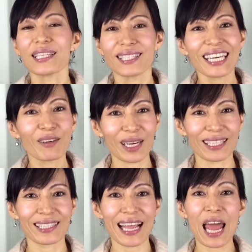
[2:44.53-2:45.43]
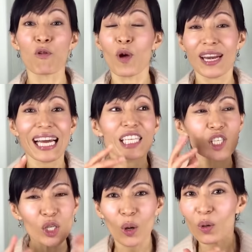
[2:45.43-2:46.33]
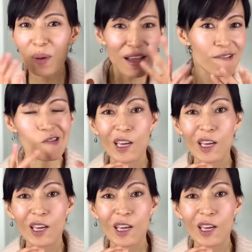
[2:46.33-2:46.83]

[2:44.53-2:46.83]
secrets and when I showed my